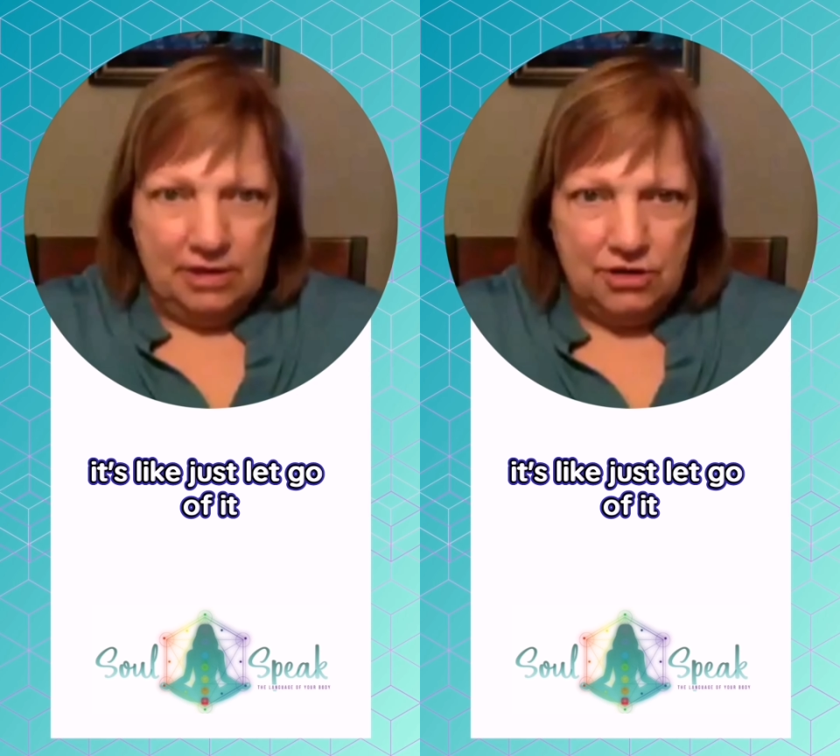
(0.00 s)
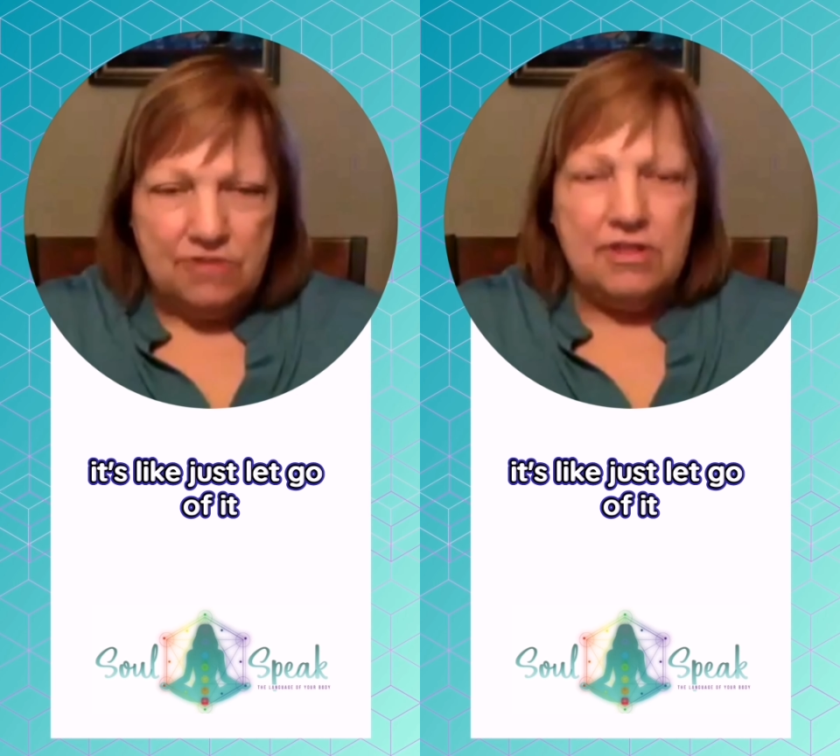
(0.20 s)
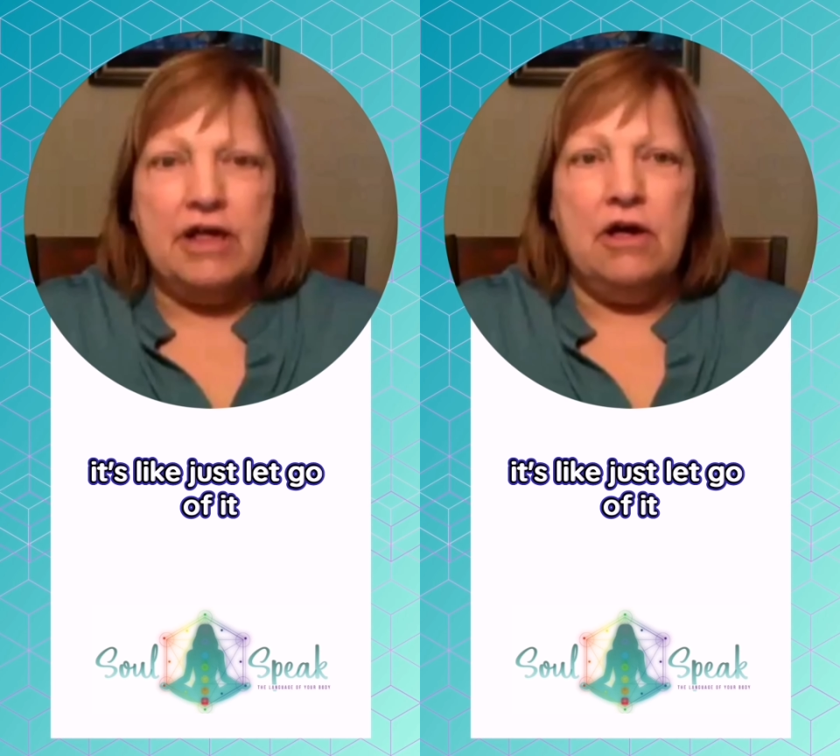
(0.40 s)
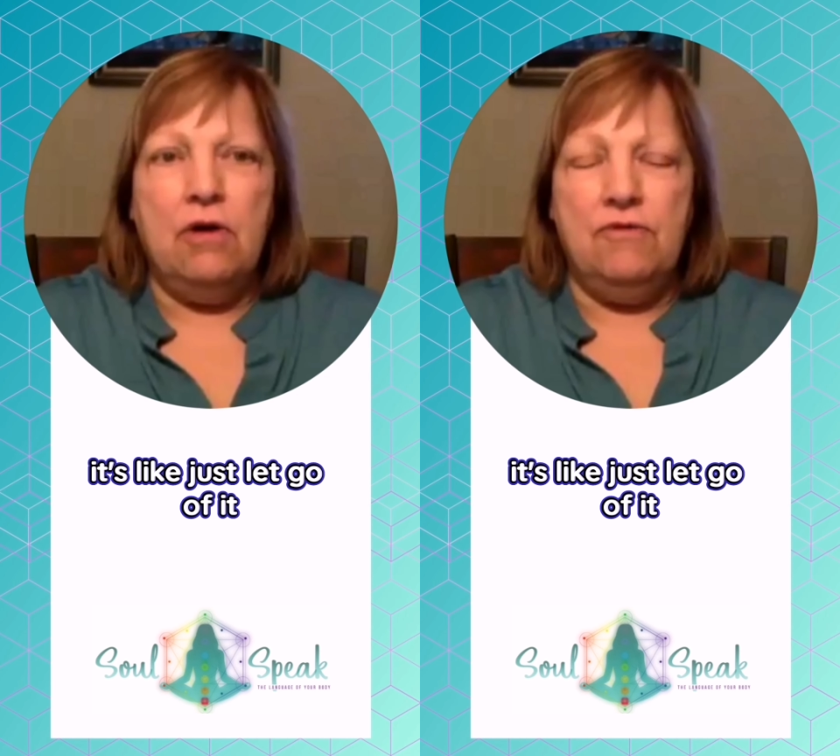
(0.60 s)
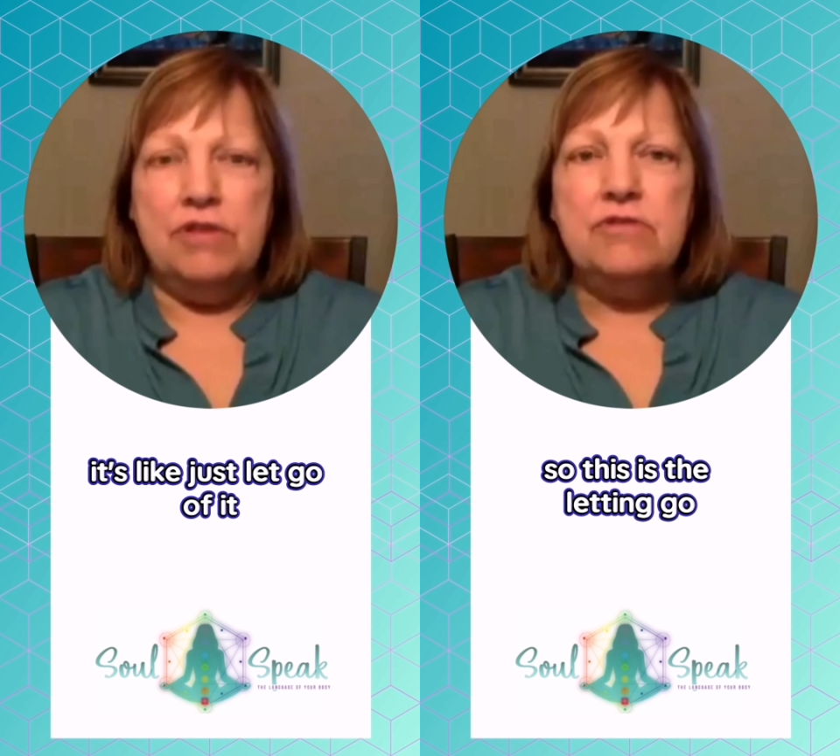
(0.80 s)
just let
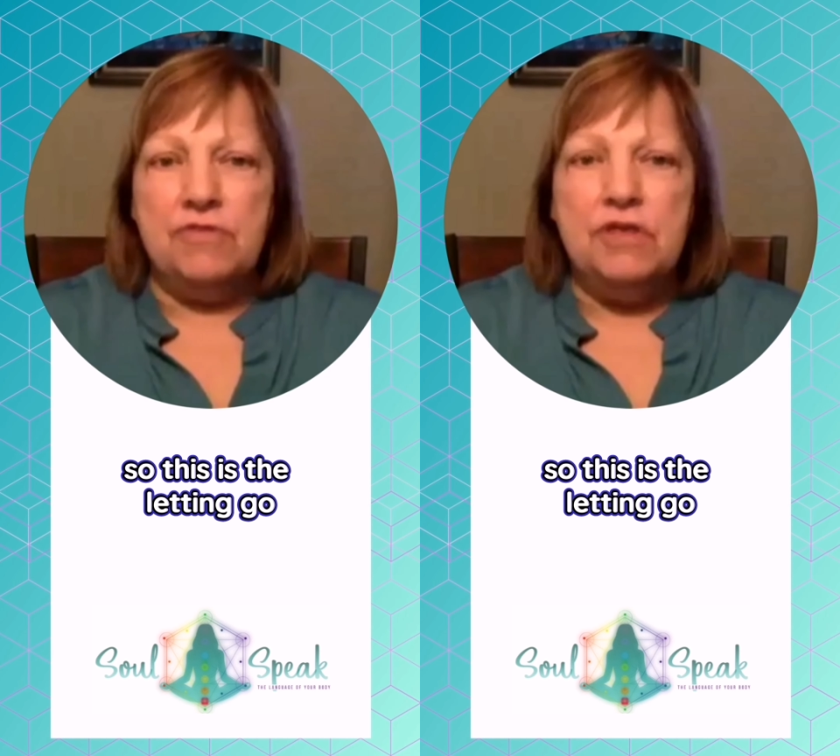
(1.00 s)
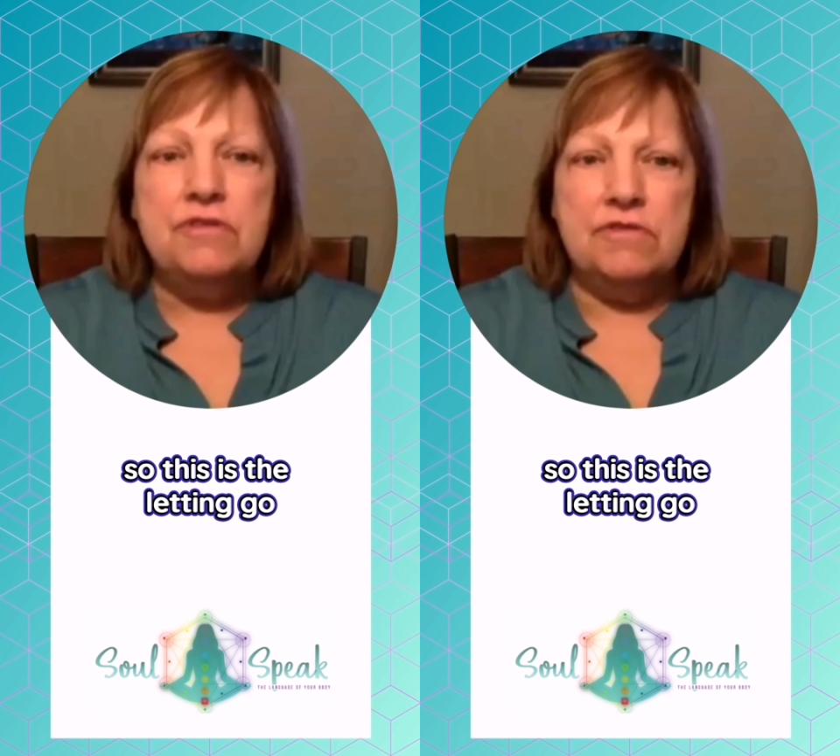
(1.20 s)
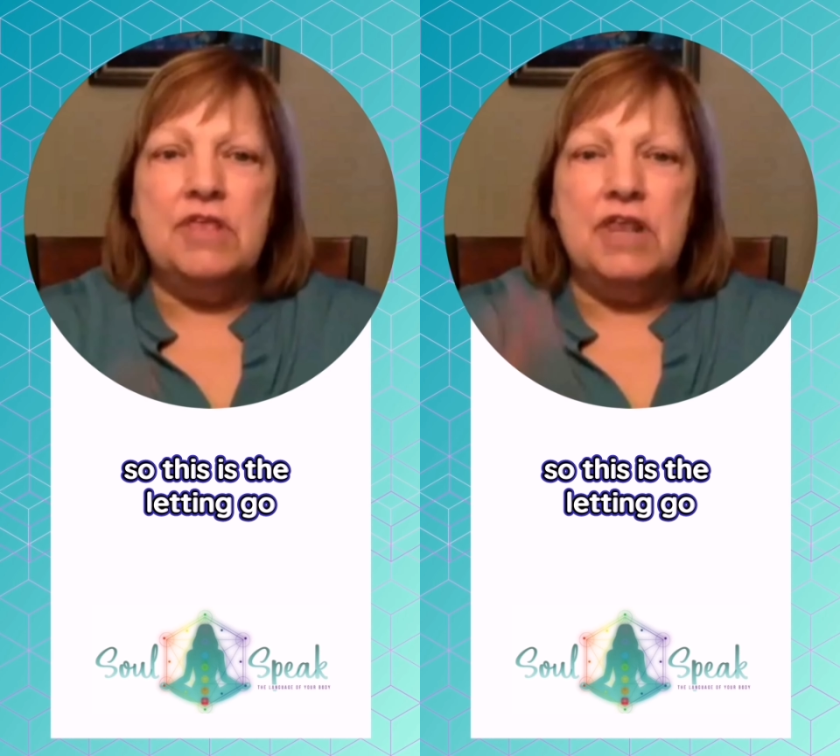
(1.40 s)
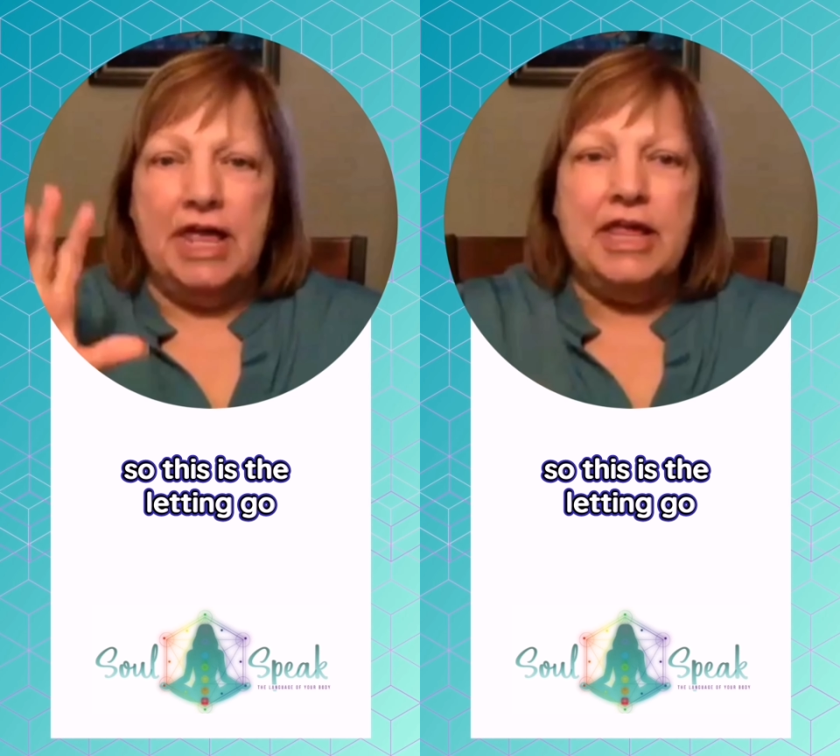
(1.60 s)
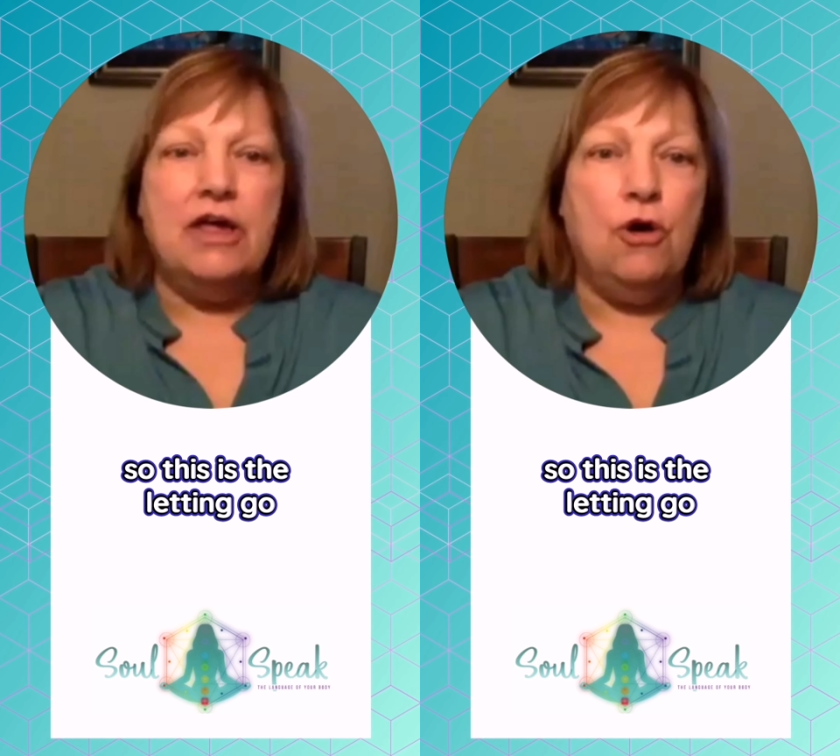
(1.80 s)
go of it. So this is the
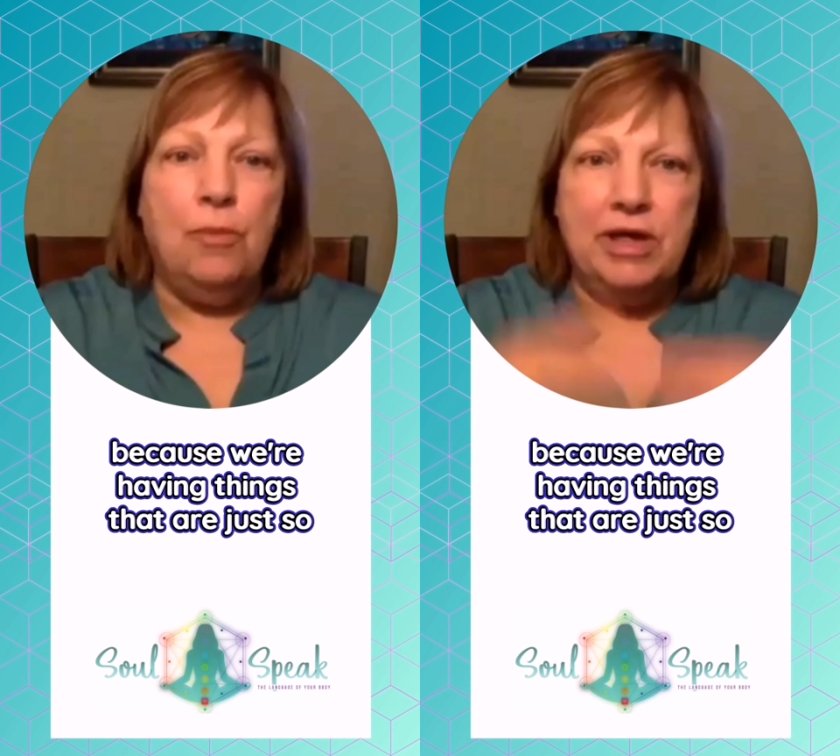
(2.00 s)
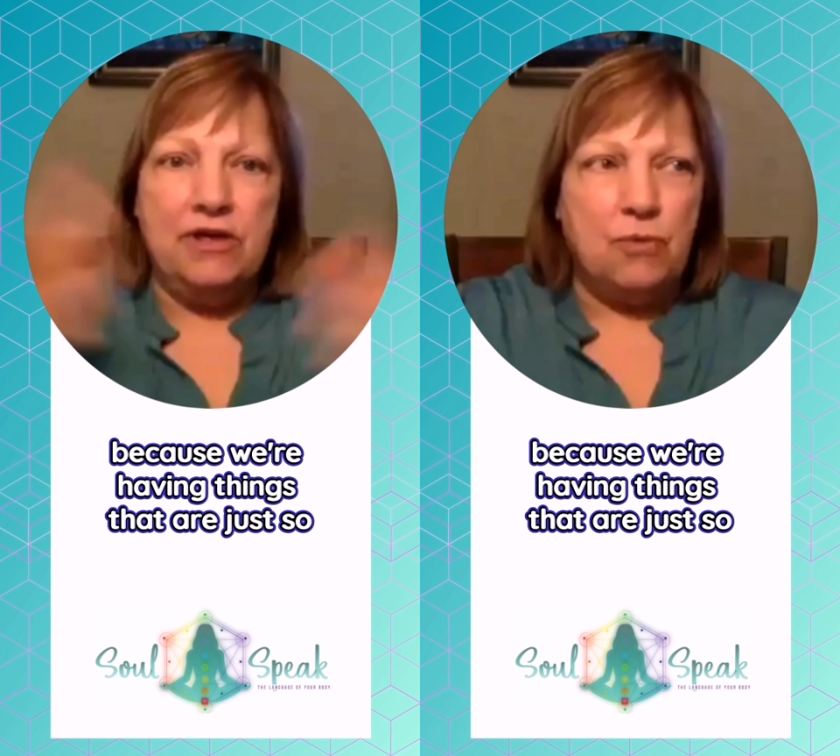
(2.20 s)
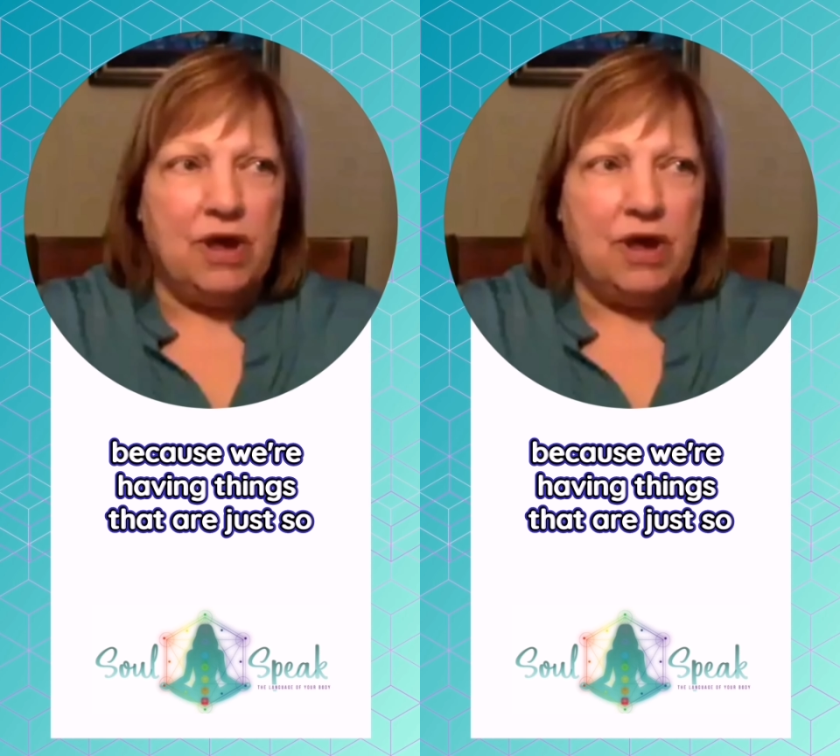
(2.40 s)
letting go because we're